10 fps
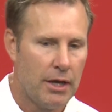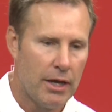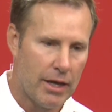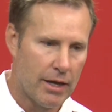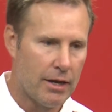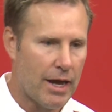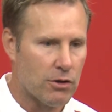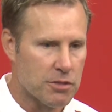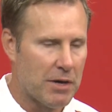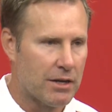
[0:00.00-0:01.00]
And now
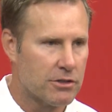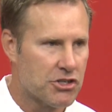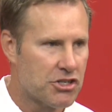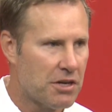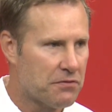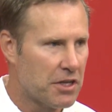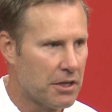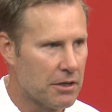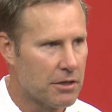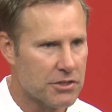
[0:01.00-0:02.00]
it's about
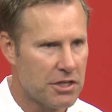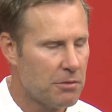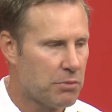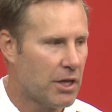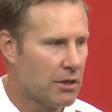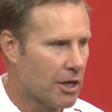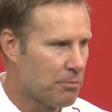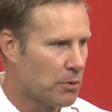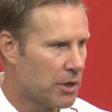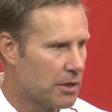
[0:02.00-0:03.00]
shifting, because he didn't play a lot of
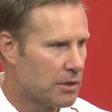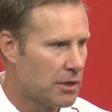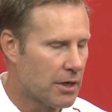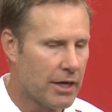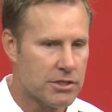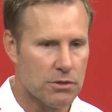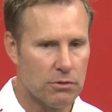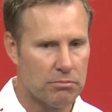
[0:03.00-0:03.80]
point in high school.